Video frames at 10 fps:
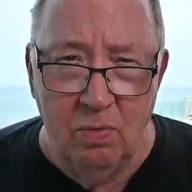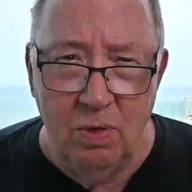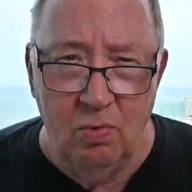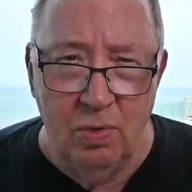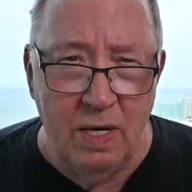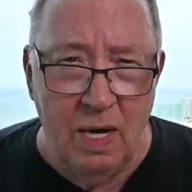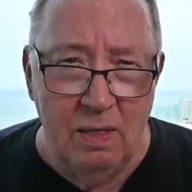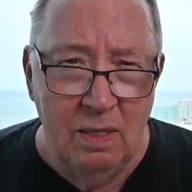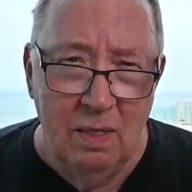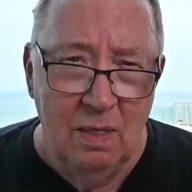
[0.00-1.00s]
We, we're
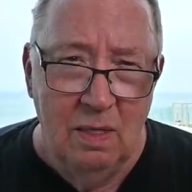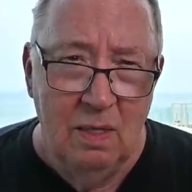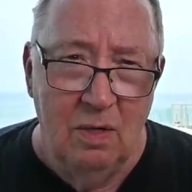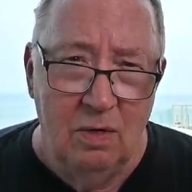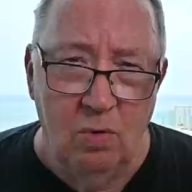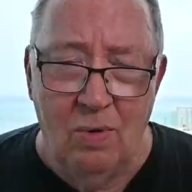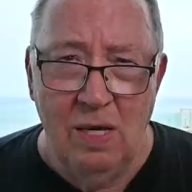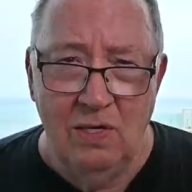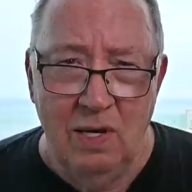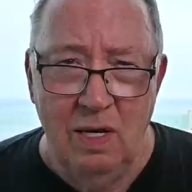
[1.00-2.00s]
not on the
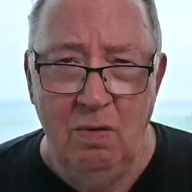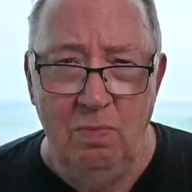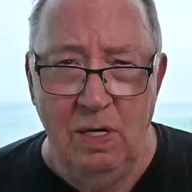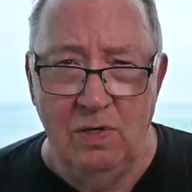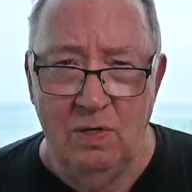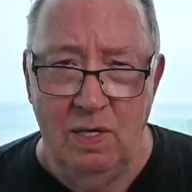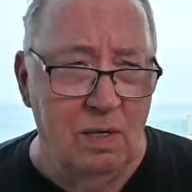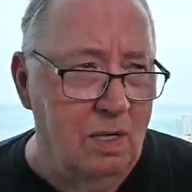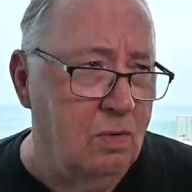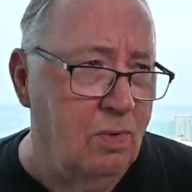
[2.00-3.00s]
white sandy beaches. There
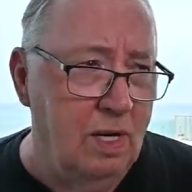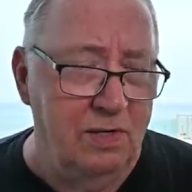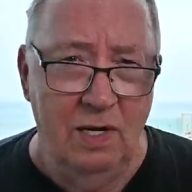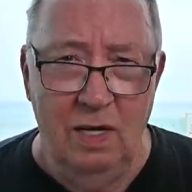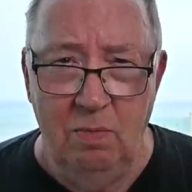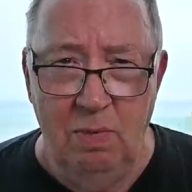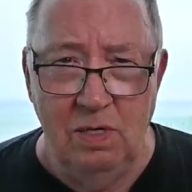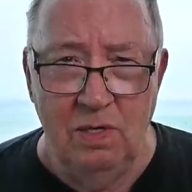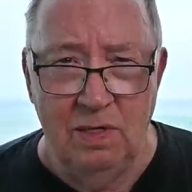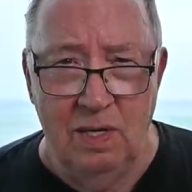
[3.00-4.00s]
are white sandy
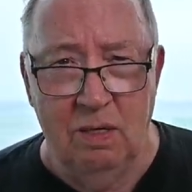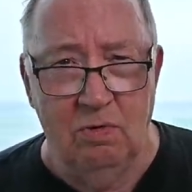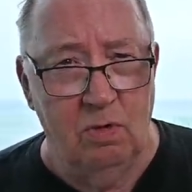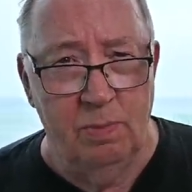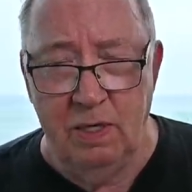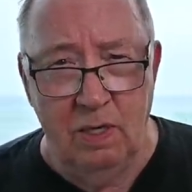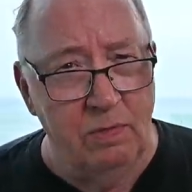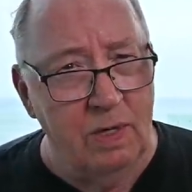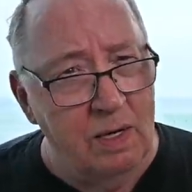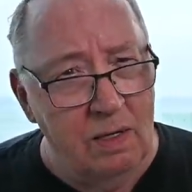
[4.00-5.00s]
beaches in Ecuador, but no,
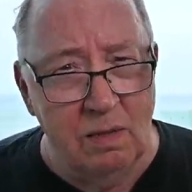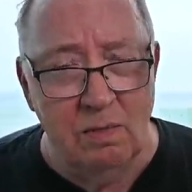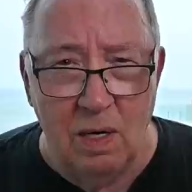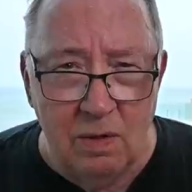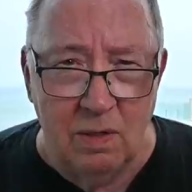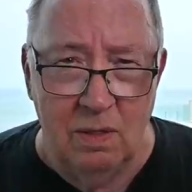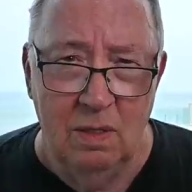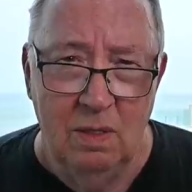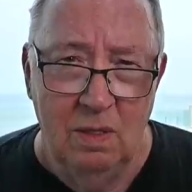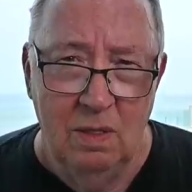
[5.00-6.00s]
not here in Manta.
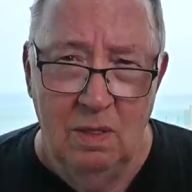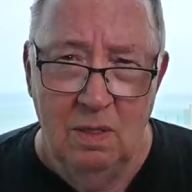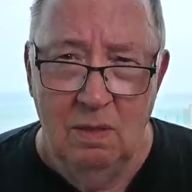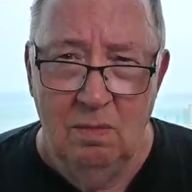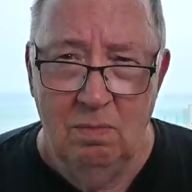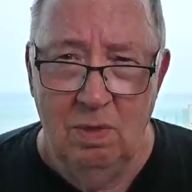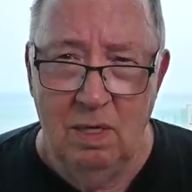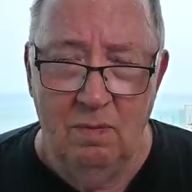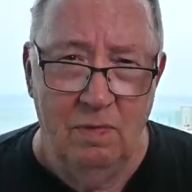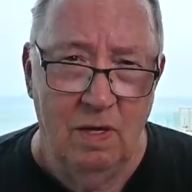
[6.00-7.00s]

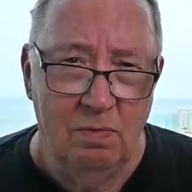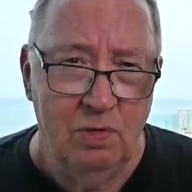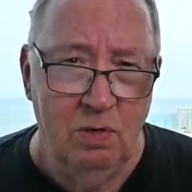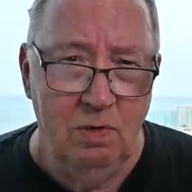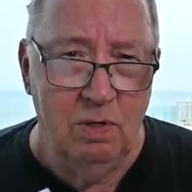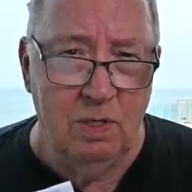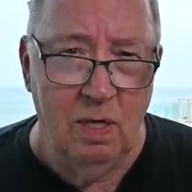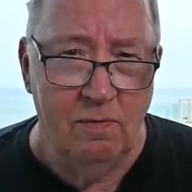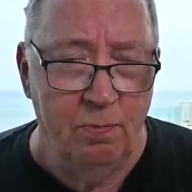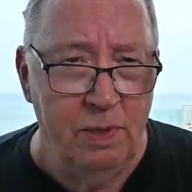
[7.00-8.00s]
But I've shown you
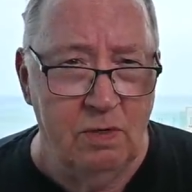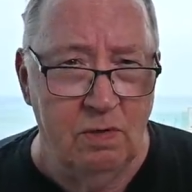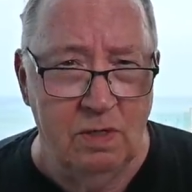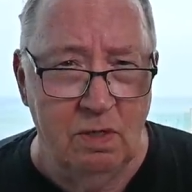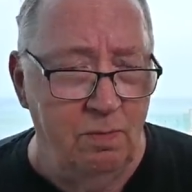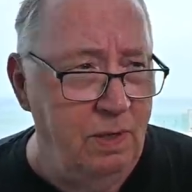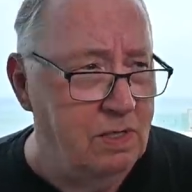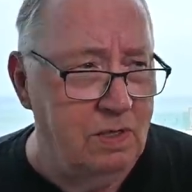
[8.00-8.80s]
several pictures of the beach.